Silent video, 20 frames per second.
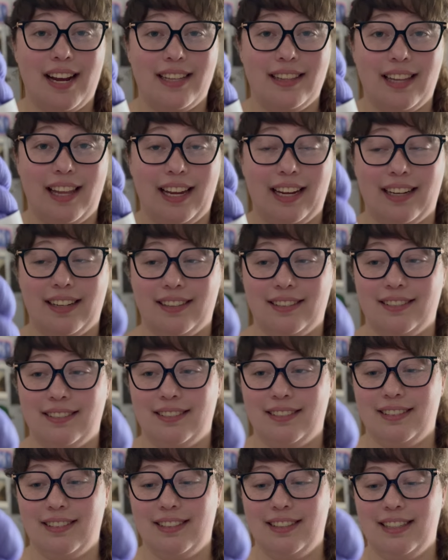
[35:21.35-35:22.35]
and like,
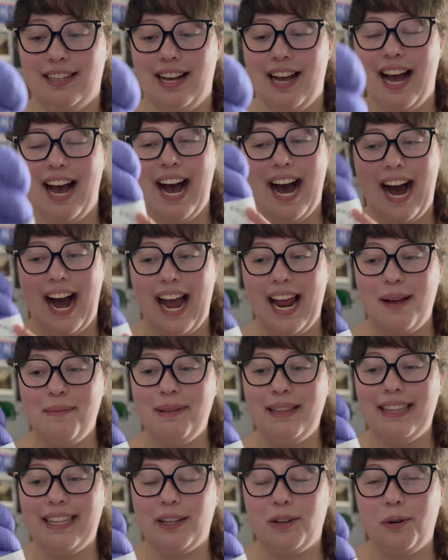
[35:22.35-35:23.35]
I am
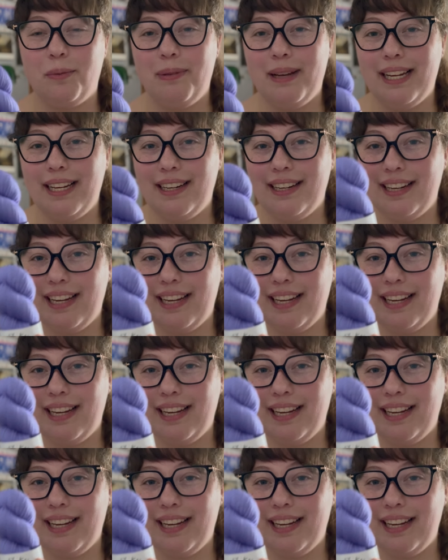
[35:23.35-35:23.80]
a little bit